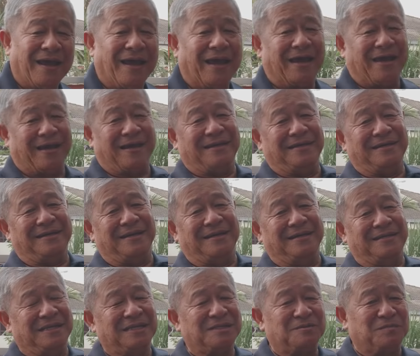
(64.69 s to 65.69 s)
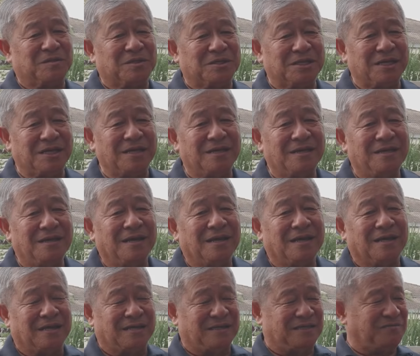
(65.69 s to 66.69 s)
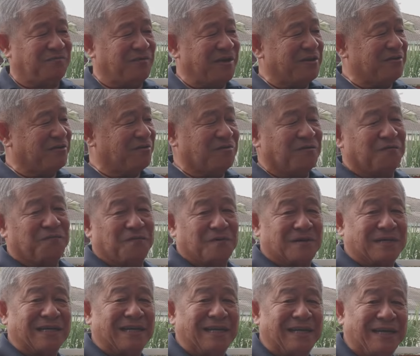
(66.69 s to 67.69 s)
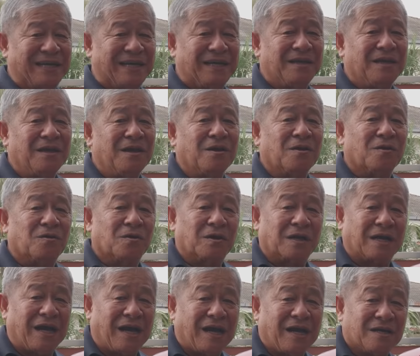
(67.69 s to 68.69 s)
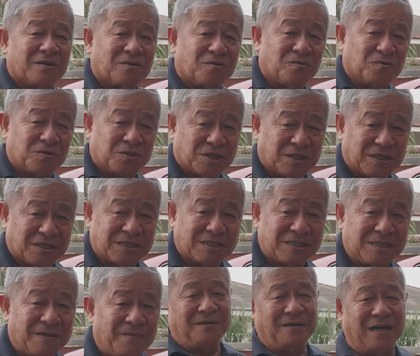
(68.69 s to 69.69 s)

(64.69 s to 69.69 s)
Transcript: And this machine is very good for cleaning car cushions.